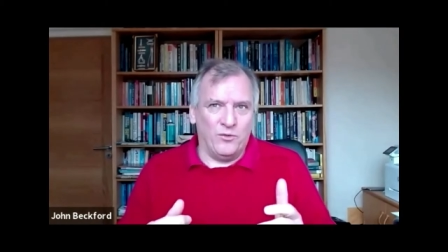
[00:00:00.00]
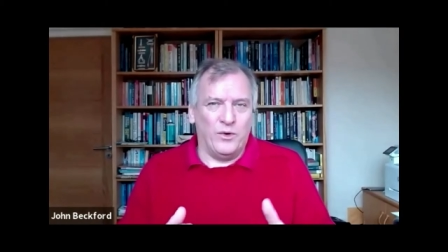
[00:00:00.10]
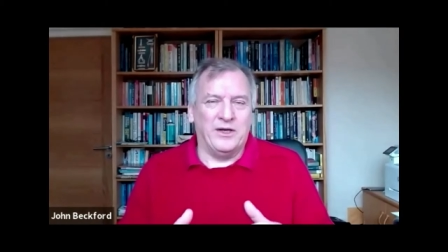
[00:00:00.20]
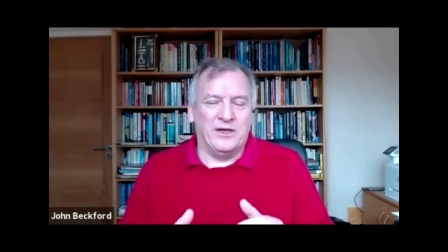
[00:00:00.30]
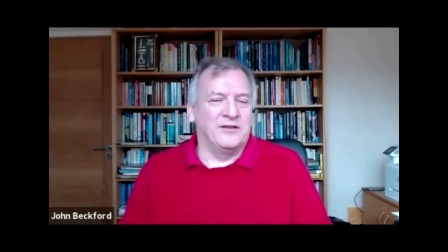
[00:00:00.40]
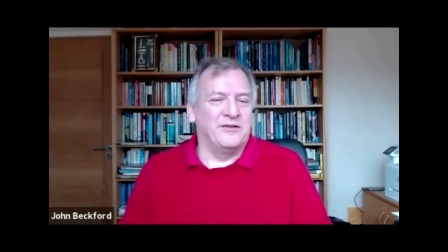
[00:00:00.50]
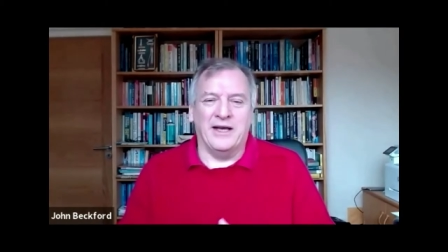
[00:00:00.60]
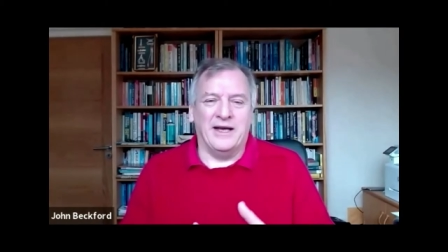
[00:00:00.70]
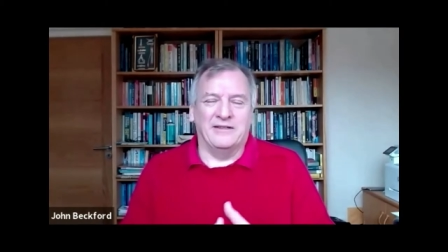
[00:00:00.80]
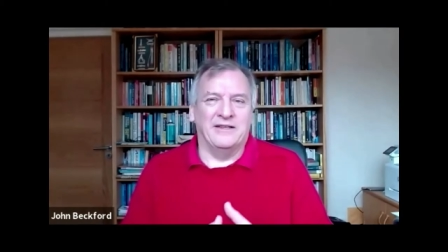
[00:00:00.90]
We can
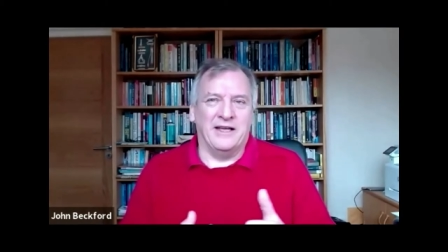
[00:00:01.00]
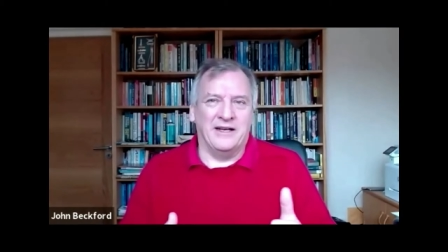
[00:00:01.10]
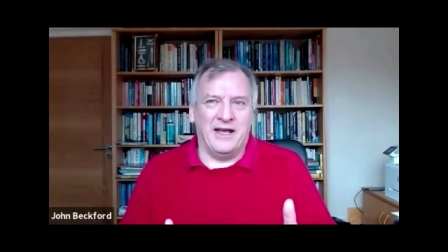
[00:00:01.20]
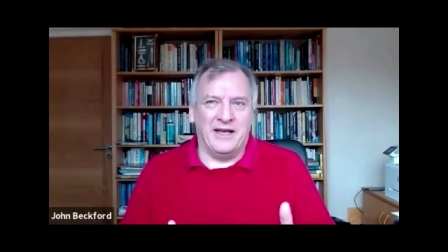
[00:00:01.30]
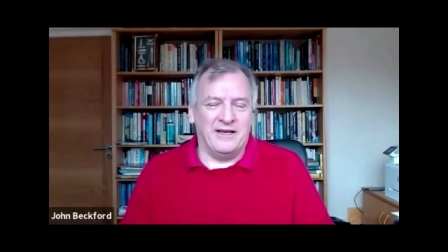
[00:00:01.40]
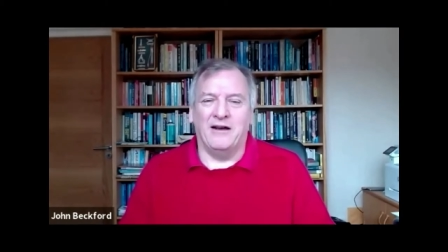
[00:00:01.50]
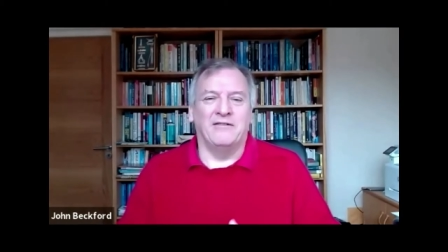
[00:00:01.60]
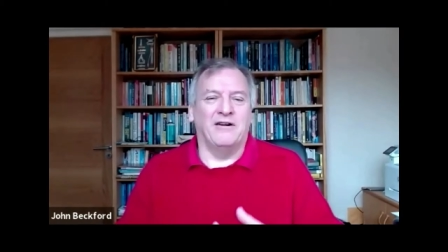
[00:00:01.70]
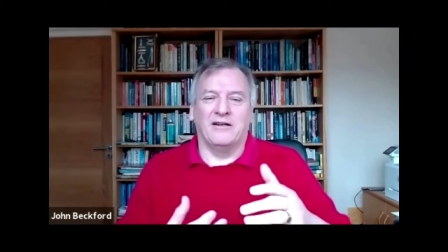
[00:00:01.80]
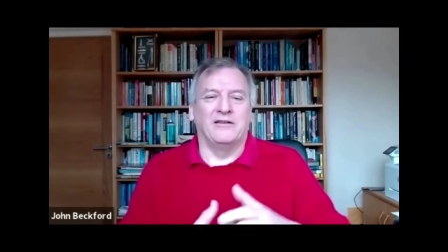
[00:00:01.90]
create then a
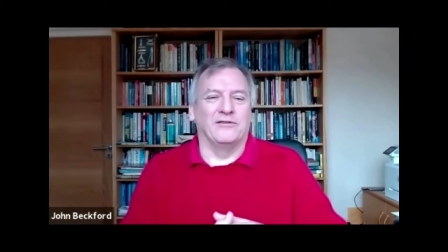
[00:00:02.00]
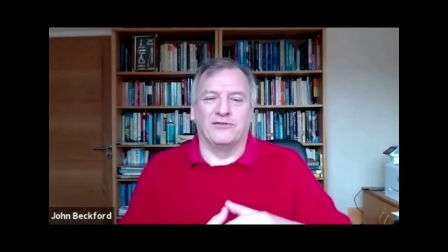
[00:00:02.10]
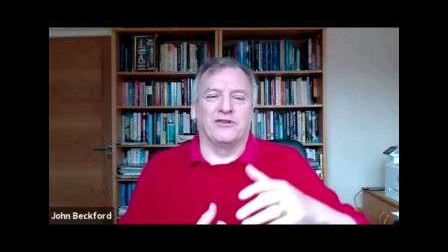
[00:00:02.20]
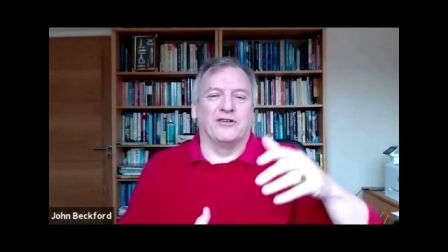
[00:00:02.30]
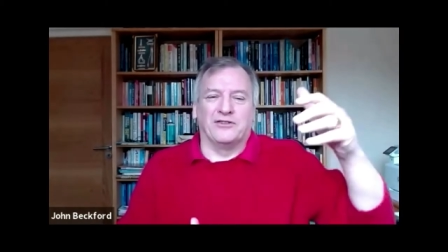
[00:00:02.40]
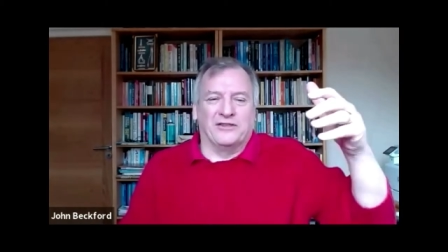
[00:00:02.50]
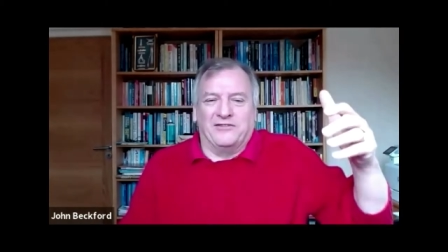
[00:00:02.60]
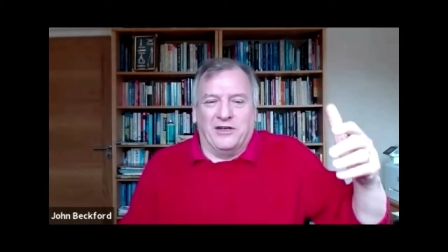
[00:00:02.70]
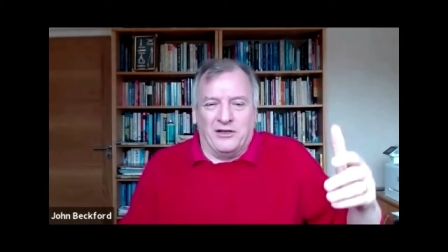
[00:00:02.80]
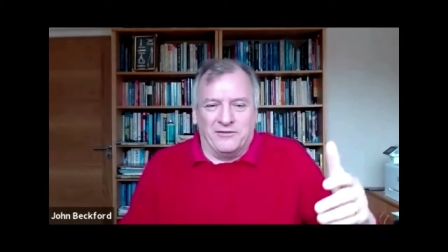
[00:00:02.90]
hierarchical structure
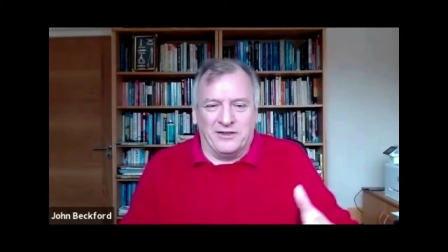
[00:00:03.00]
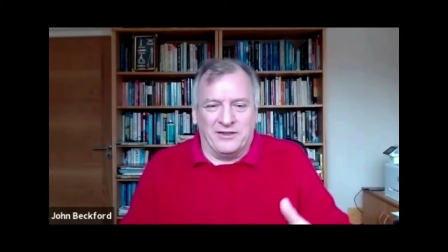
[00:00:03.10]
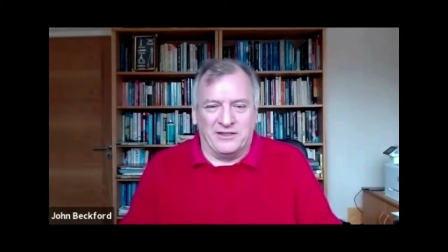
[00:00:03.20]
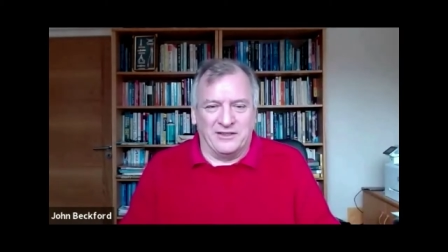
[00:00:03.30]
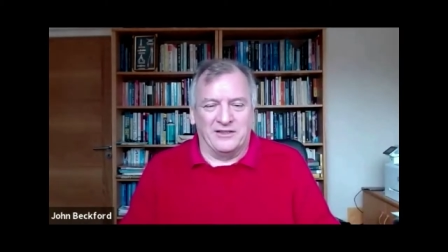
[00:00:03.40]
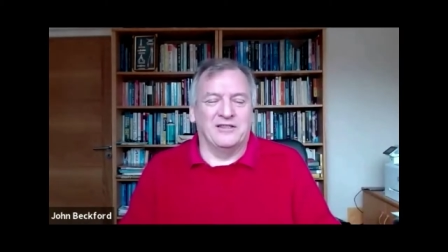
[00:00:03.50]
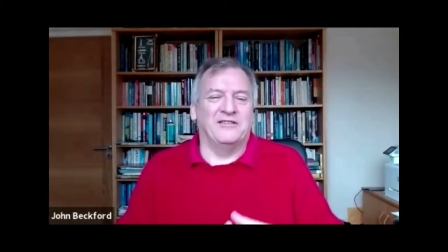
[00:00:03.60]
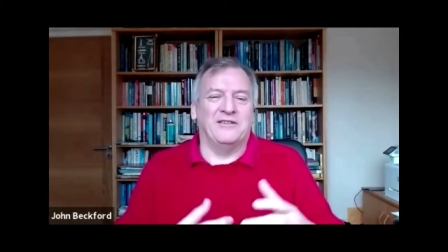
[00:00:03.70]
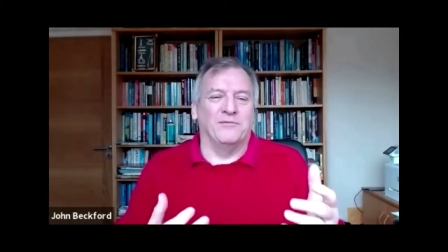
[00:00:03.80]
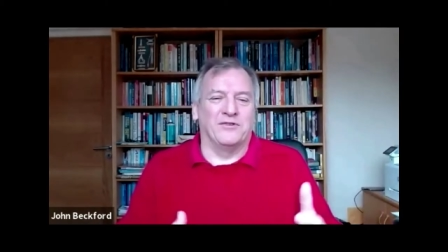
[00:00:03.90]
that's over it that, that, that
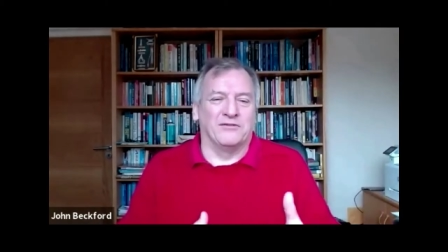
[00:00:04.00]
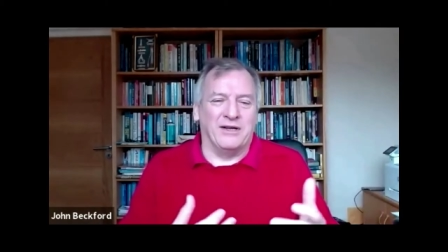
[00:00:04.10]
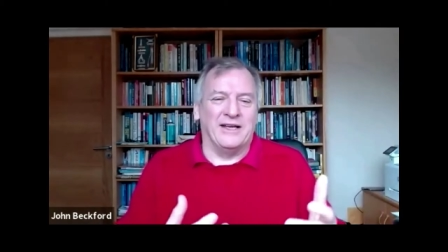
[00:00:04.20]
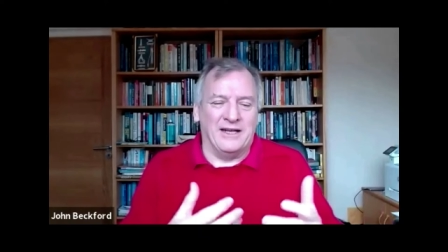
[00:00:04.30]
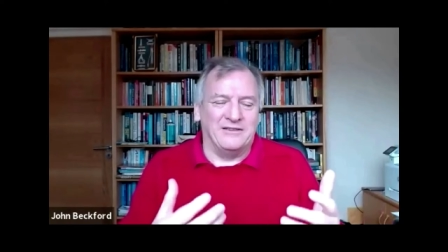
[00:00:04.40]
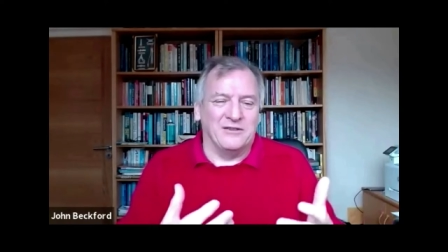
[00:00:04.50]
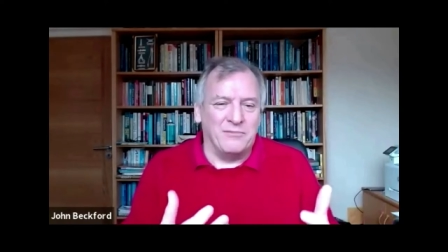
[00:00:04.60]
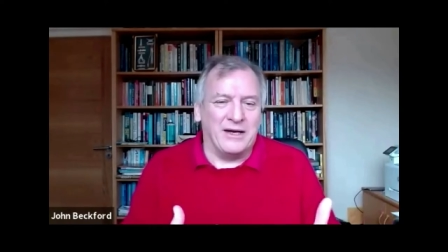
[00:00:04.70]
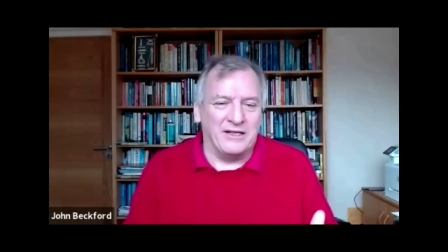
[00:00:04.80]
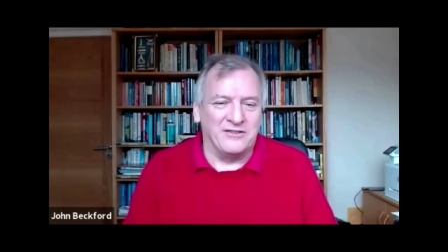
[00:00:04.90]
attempts to regulate and
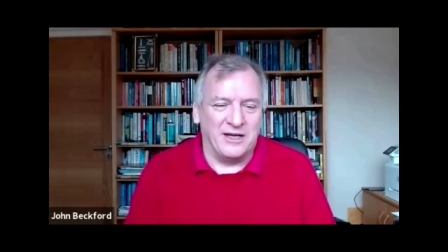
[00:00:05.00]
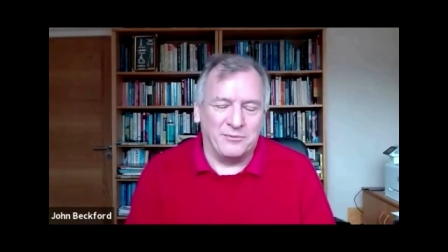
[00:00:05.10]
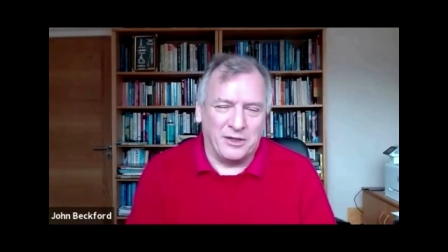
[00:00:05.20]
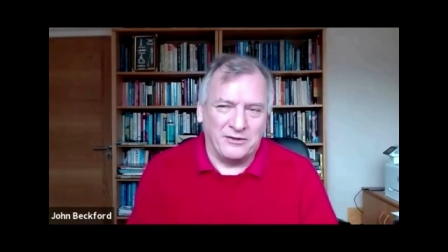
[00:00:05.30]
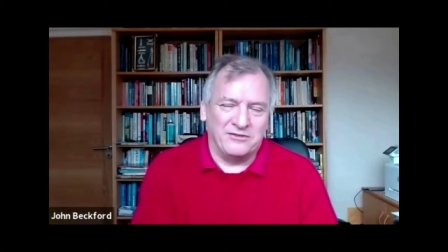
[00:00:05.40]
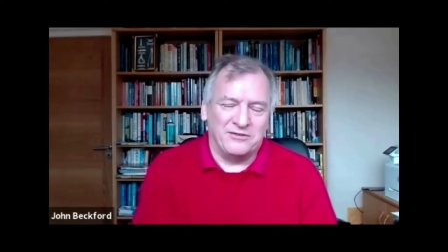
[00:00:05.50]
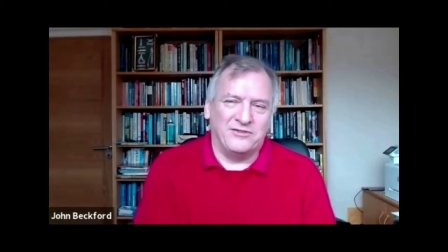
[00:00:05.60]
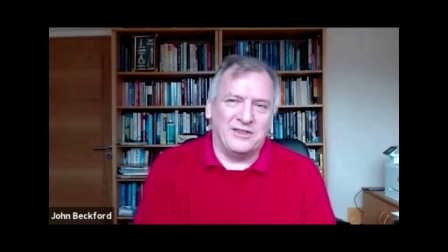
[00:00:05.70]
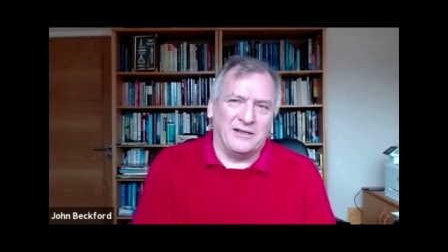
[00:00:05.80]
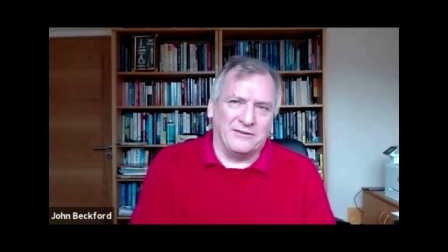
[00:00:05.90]
manage that process of
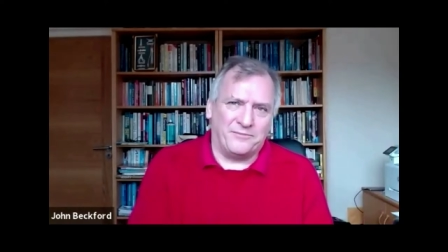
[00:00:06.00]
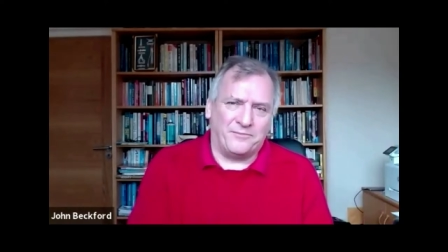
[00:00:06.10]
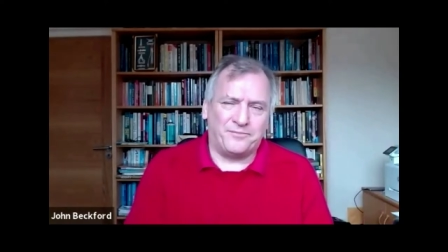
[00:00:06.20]
sales